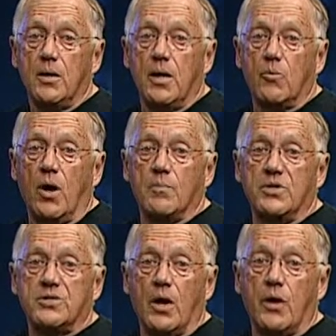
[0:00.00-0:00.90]
And while
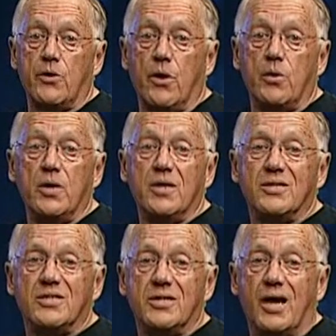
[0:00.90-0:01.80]
Ms. Donahoe
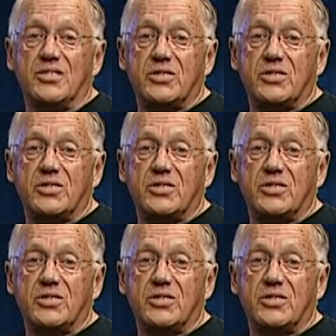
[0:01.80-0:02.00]
does not